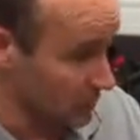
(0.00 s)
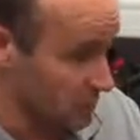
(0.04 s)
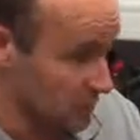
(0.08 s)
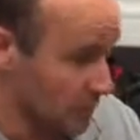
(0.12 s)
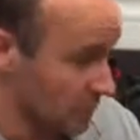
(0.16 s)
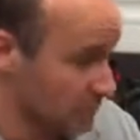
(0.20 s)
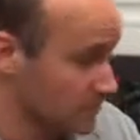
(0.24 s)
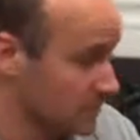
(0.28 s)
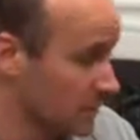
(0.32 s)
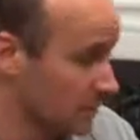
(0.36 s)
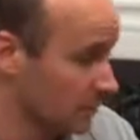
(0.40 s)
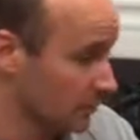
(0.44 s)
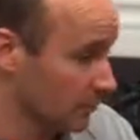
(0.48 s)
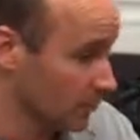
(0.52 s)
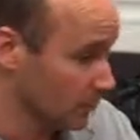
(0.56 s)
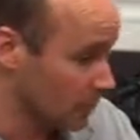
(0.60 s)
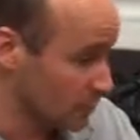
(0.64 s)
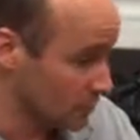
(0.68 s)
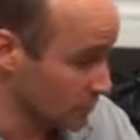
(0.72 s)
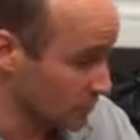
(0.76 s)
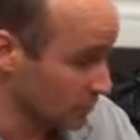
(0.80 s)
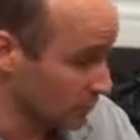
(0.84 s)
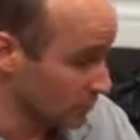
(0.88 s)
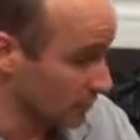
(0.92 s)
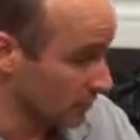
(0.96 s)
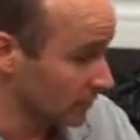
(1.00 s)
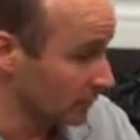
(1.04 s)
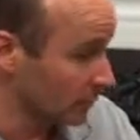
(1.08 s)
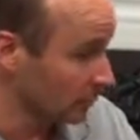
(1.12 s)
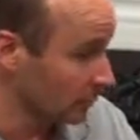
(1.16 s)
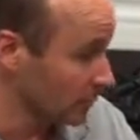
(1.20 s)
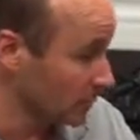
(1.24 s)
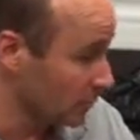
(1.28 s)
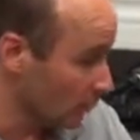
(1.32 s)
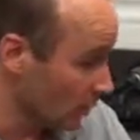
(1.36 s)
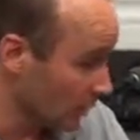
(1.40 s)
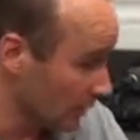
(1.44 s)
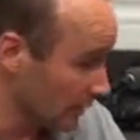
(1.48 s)
His September was good. He'll
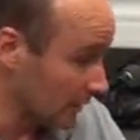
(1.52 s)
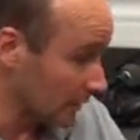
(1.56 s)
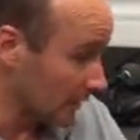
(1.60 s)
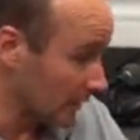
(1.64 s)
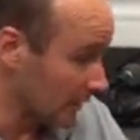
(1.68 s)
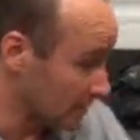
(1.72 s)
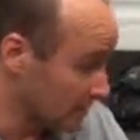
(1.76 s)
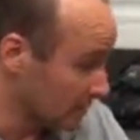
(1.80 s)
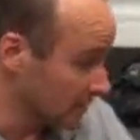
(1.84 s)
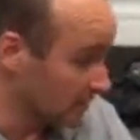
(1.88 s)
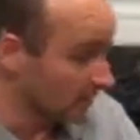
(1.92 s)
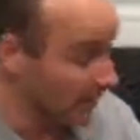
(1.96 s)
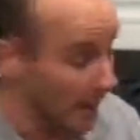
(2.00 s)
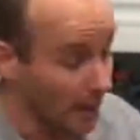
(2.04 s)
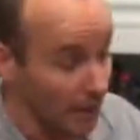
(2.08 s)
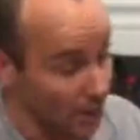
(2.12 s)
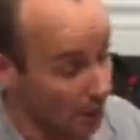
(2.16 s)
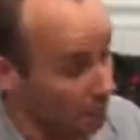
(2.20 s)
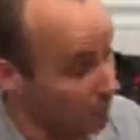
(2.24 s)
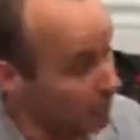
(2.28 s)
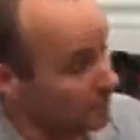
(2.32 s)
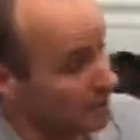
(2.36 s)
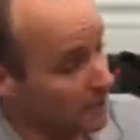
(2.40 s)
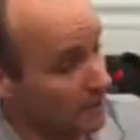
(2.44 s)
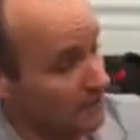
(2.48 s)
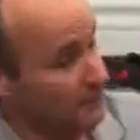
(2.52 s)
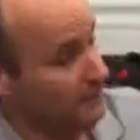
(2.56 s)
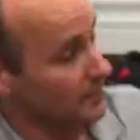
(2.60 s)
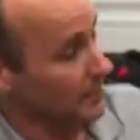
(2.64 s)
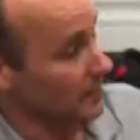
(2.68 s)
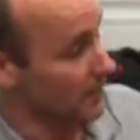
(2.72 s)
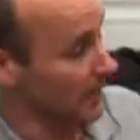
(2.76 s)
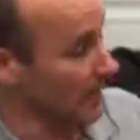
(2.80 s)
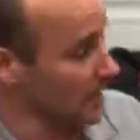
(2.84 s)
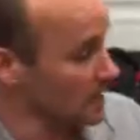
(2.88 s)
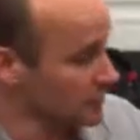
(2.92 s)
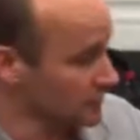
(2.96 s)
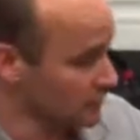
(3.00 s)
be one lefty. Now,
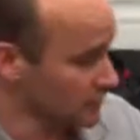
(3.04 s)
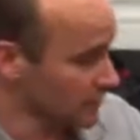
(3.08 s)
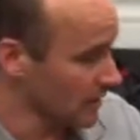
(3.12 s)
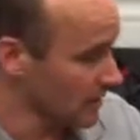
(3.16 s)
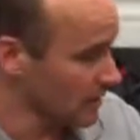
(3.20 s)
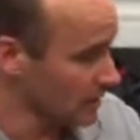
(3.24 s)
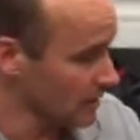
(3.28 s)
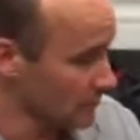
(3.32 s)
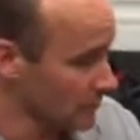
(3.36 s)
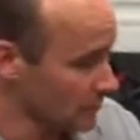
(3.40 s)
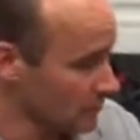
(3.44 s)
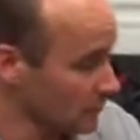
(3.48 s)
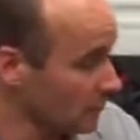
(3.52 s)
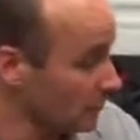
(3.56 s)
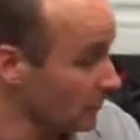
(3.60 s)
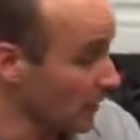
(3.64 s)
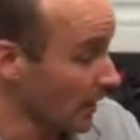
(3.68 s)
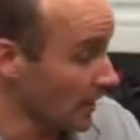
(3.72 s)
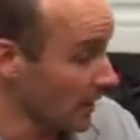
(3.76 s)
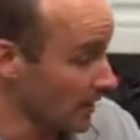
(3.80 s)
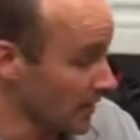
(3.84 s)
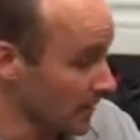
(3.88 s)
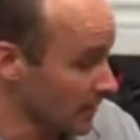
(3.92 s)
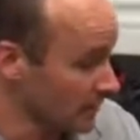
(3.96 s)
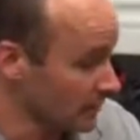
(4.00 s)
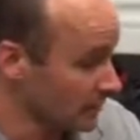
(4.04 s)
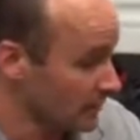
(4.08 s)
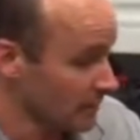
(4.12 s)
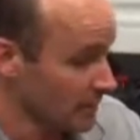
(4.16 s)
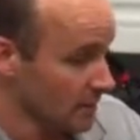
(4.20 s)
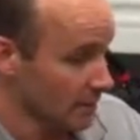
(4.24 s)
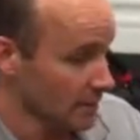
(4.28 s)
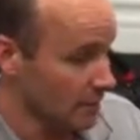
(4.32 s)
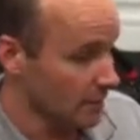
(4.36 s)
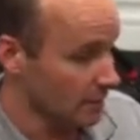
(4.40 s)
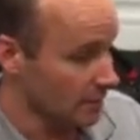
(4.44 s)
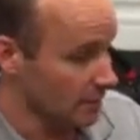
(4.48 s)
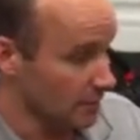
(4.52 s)
as for that number five,
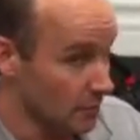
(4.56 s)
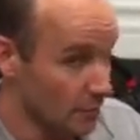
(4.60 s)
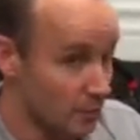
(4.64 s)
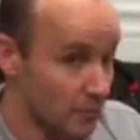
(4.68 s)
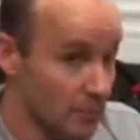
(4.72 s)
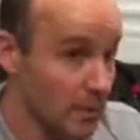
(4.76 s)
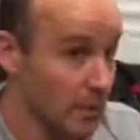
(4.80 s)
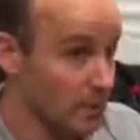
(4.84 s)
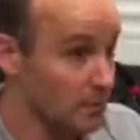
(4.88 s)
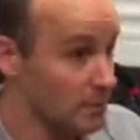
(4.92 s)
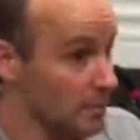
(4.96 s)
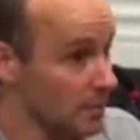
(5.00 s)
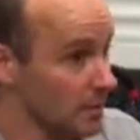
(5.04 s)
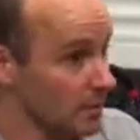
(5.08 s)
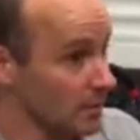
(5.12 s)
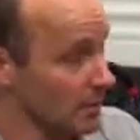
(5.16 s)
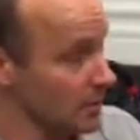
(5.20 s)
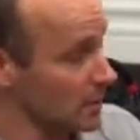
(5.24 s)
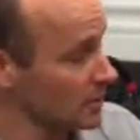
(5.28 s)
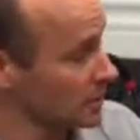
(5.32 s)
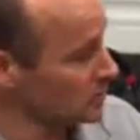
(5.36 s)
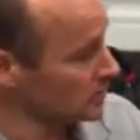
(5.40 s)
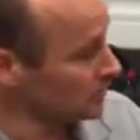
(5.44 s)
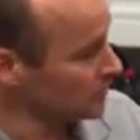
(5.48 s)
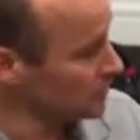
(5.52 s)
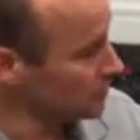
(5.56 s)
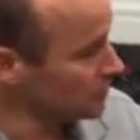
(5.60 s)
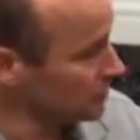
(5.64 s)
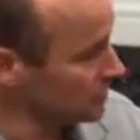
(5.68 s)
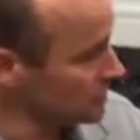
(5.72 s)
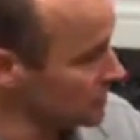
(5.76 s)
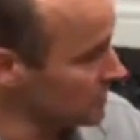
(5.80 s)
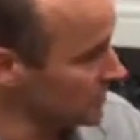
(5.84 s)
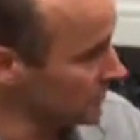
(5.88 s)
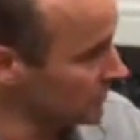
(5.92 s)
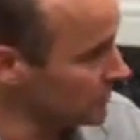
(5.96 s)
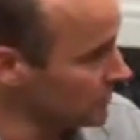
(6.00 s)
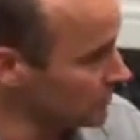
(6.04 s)
there may be a case where the
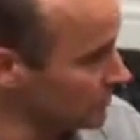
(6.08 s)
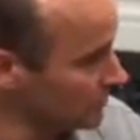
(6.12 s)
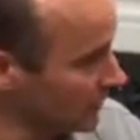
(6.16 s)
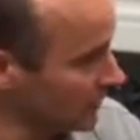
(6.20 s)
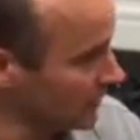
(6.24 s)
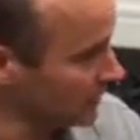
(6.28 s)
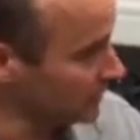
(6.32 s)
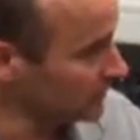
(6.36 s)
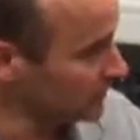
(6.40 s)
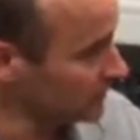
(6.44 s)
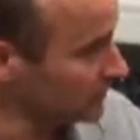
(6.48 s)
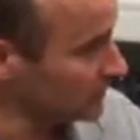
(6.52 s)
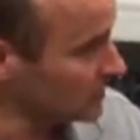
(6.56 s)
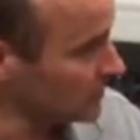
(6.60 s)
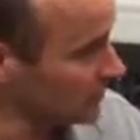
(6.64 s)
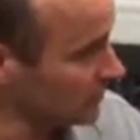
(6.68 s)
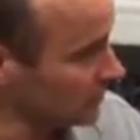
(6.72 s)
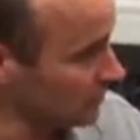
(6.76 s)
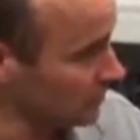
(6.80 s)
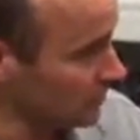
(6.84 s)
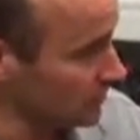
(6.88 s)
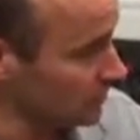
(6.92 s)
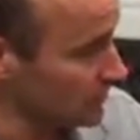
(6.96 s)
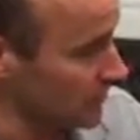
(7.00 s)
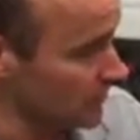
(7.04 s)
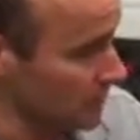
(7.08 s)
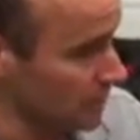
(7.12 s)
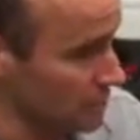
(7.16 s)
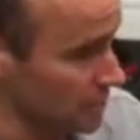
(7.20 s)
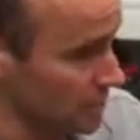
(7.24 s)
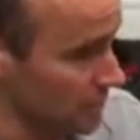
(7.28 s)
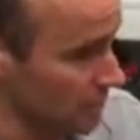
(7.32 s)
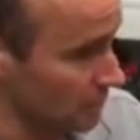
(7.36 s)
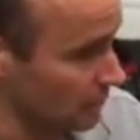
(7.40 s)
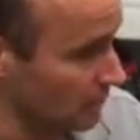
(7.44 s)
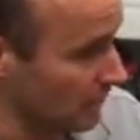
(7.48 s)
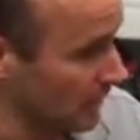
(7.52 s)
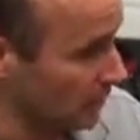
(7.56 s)
Twins have two lefties in their
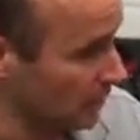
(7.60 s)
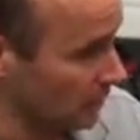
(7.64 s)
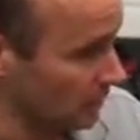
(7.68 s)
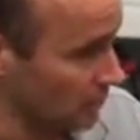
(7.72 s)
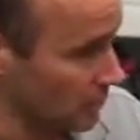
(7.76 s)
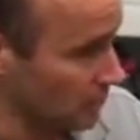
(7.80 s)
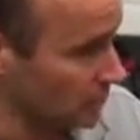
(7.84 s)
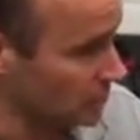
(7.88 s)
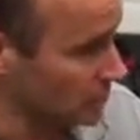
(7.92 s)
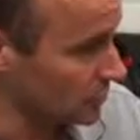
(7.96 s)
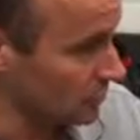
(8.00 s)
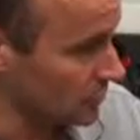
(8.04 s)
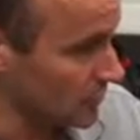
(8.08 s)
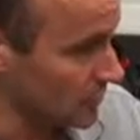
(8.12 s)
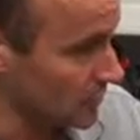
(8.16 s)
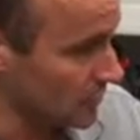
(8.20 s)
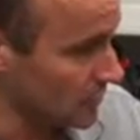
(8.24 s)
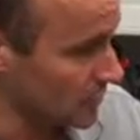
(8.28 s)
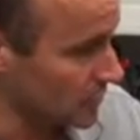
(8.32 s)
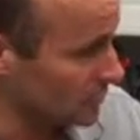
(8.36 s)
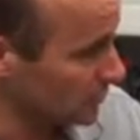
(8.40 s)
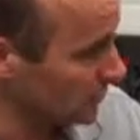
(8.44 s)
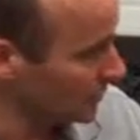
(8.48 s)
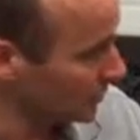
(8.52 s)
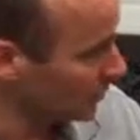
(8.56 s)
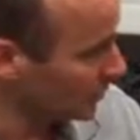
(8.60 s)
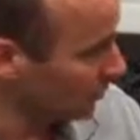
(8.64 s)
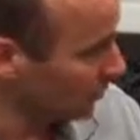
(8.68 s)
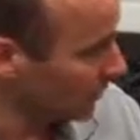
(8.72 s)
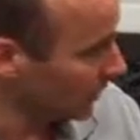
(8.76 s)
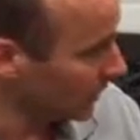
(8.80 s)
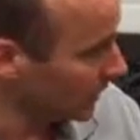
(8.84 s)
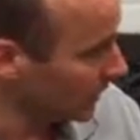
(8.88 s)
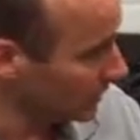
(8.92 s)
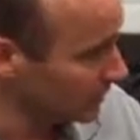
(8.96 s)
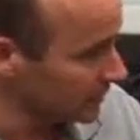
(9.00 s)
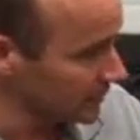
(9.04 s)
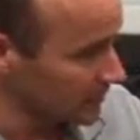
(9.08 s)
rotation. Adalberto Mejia has been
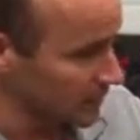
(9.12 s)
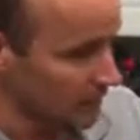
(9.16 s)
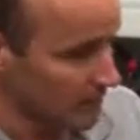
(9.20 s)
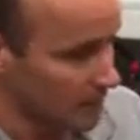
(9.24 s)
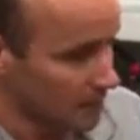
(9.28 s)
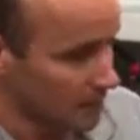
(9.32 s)
great.